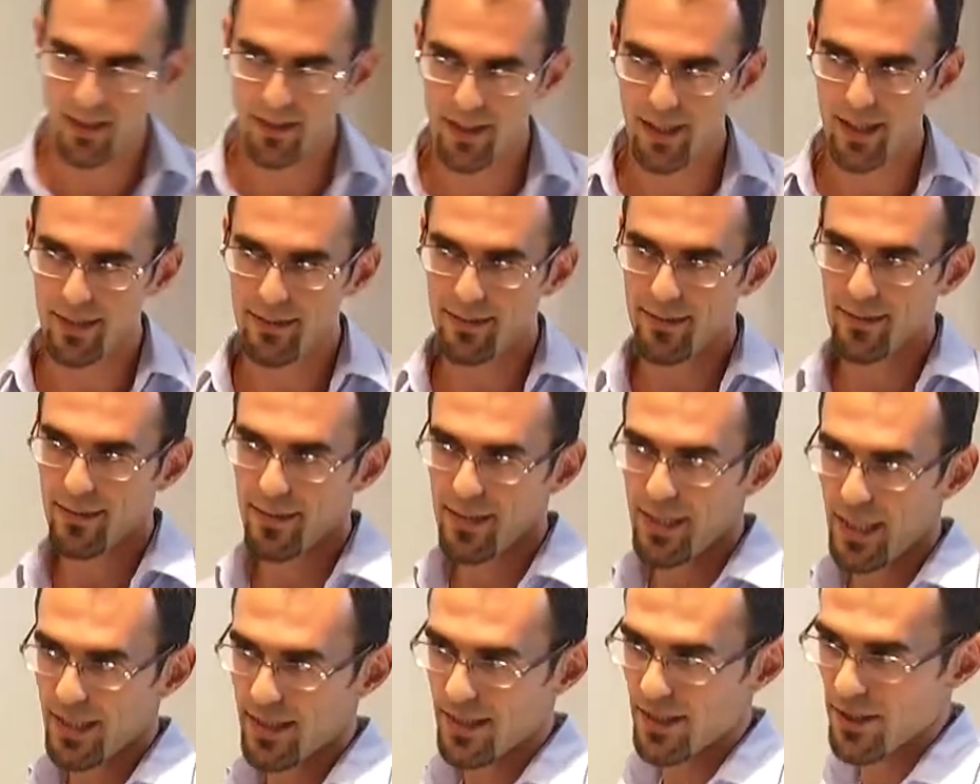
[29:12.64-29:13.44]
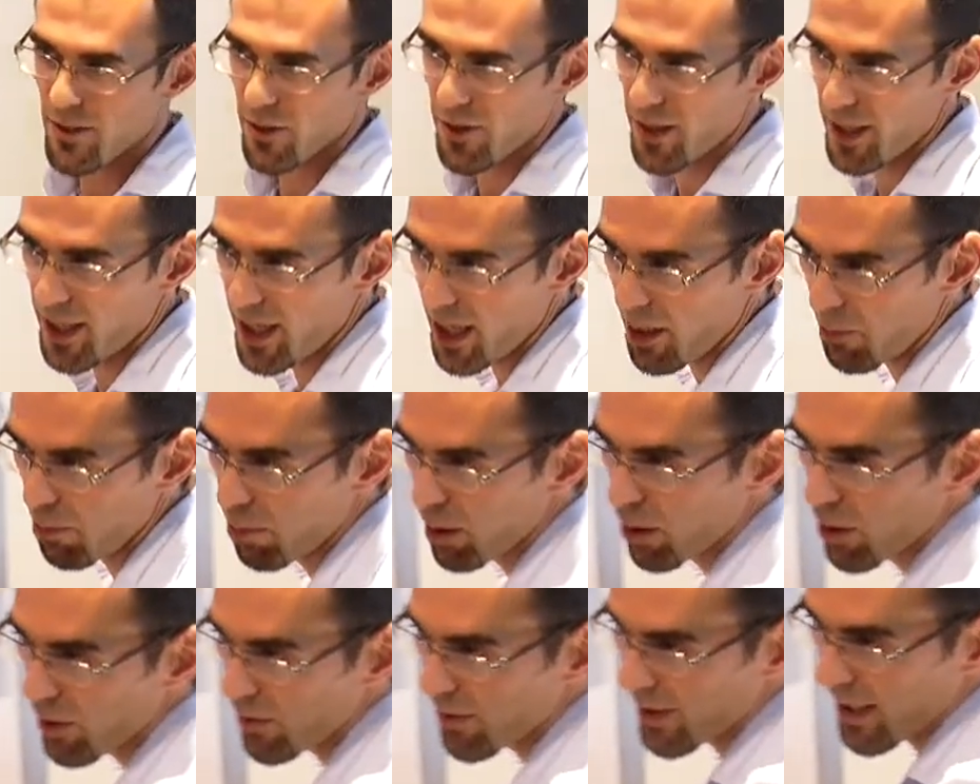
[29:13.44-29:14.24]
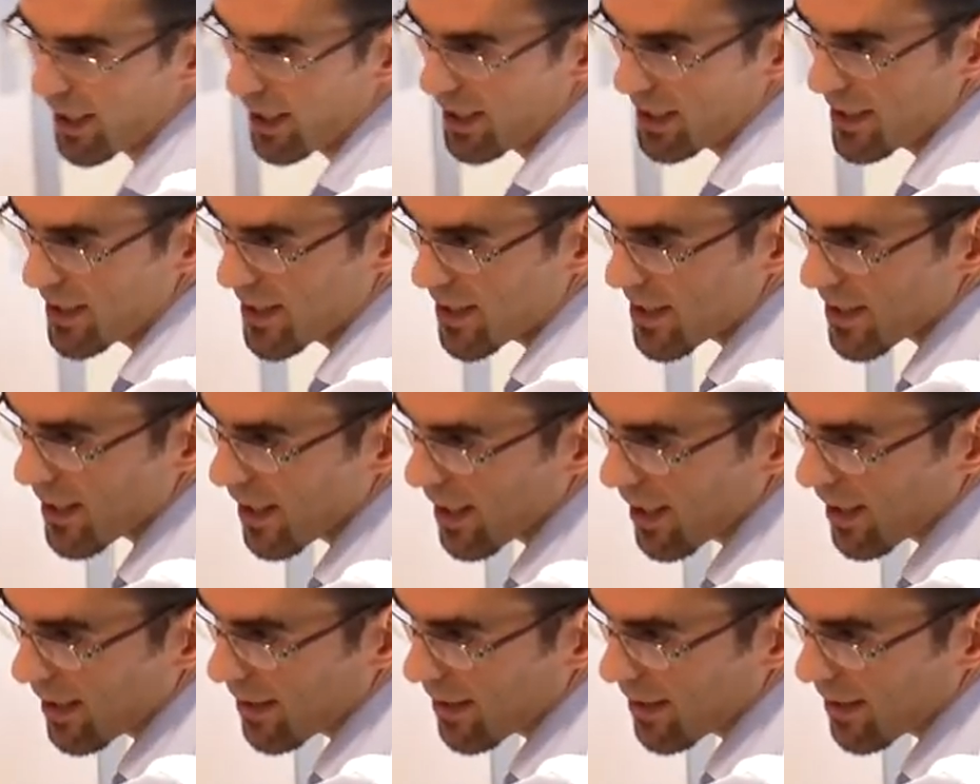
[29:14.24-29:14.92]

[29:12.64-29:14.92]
that, yes, so there are both ends.